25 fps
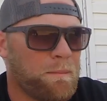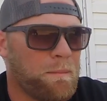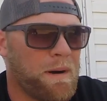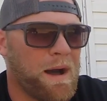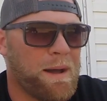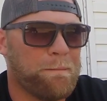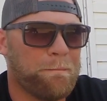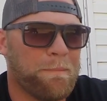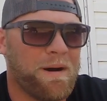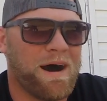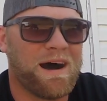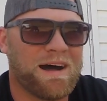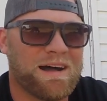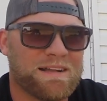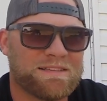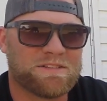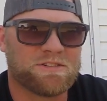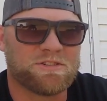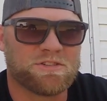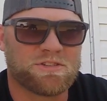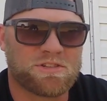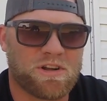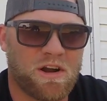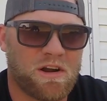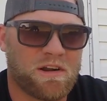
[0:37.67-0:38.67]
My mods
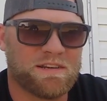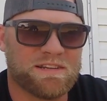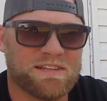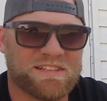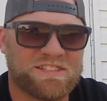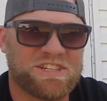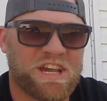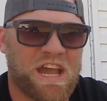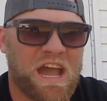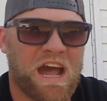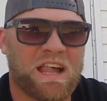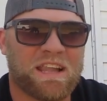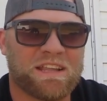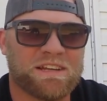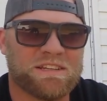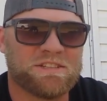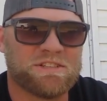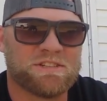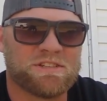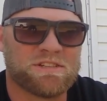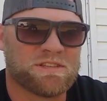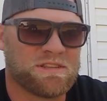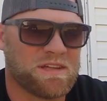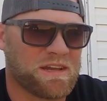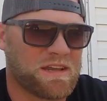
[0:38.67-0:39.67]
are starting to
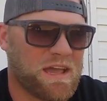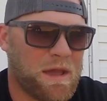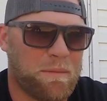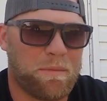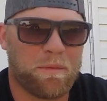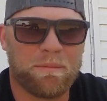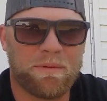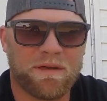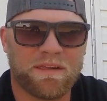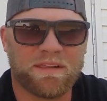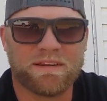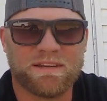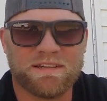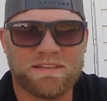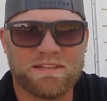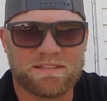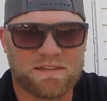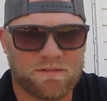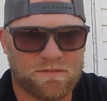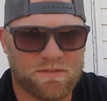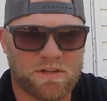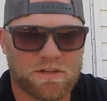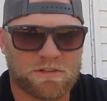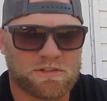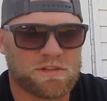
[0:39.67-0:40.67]
challenge the capabilities
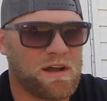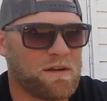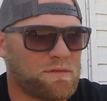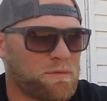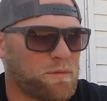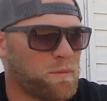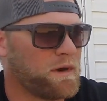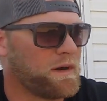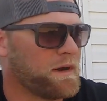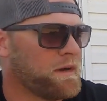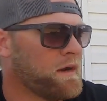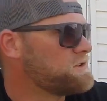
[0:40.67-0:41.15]
of their software,